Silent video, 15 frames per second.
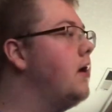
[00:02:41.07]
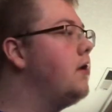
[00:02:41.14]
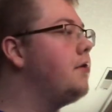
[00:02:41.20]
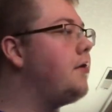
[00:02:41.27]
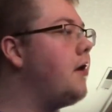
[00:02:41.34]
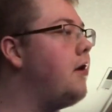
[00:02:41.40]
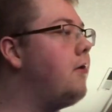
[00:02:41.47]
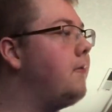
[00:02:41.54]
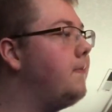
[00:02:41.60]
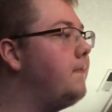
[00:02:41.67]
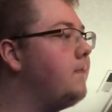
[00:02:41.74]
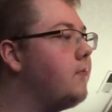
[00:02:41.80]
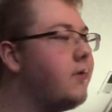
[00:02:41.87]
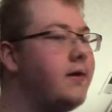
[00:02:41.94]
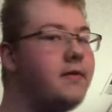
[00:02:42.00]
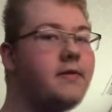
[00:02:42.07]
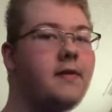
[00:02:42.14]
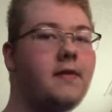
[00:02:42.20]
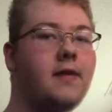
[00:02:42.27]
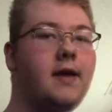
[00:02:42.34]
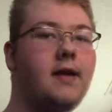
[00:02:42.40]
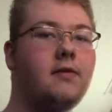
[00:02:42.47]
So
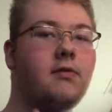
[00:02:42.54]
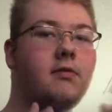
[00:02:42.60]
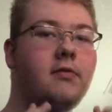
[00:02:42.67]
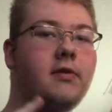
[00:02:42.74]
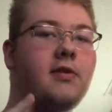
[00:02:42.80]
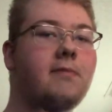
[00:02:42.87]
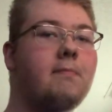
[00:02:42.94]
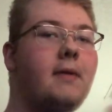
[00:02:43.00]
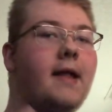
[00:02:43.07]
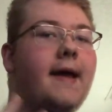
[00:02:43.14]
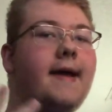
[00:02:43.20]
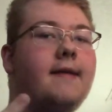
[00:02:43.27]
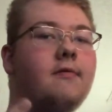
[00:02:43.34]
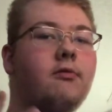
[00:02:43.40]
recently, to explain